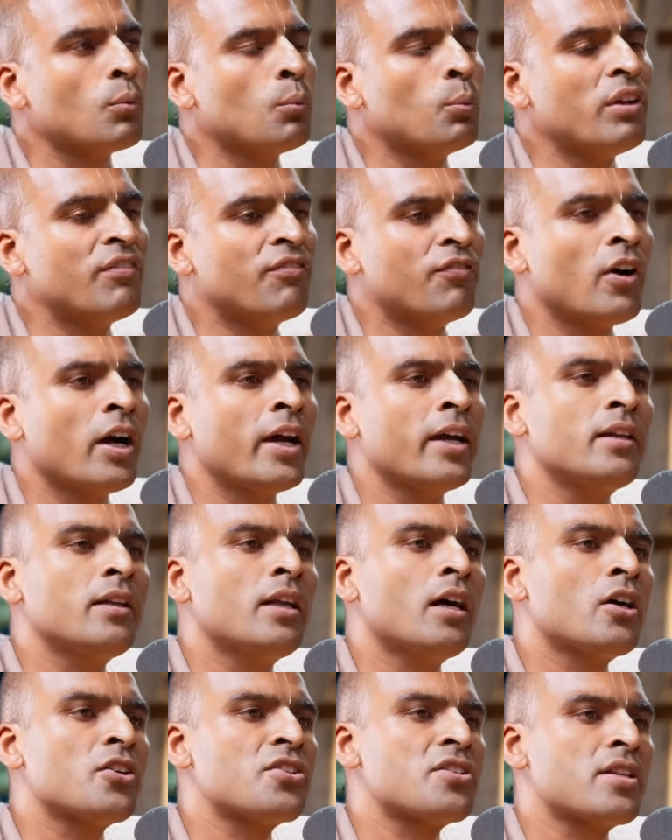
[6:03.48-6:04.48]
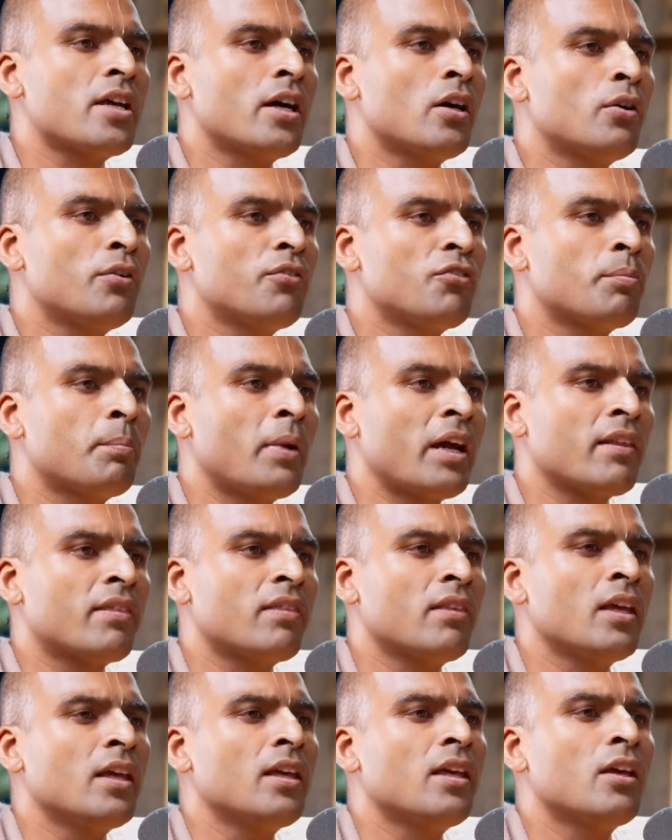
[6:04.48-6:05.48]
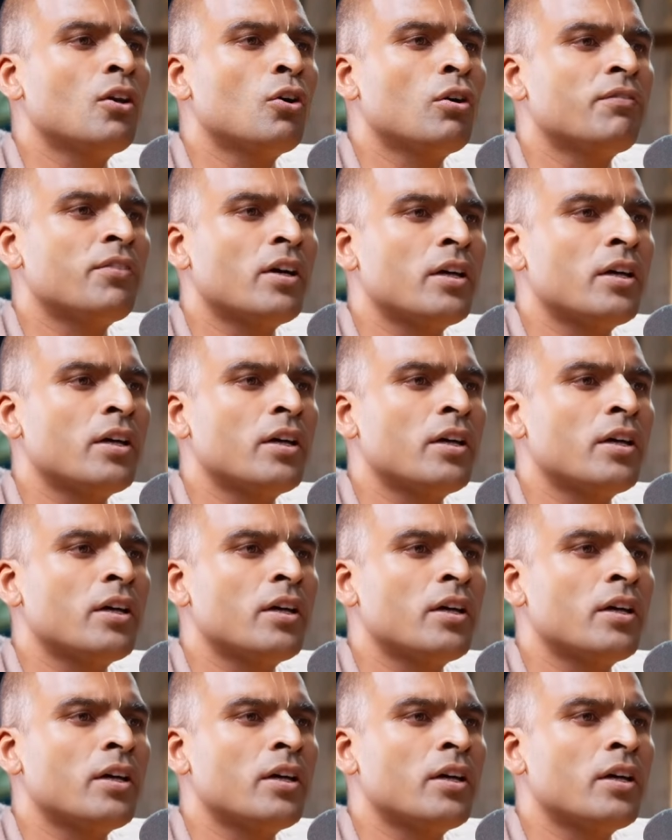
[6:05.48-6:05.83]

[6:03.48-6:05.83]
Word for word: We find ourselves by thinking of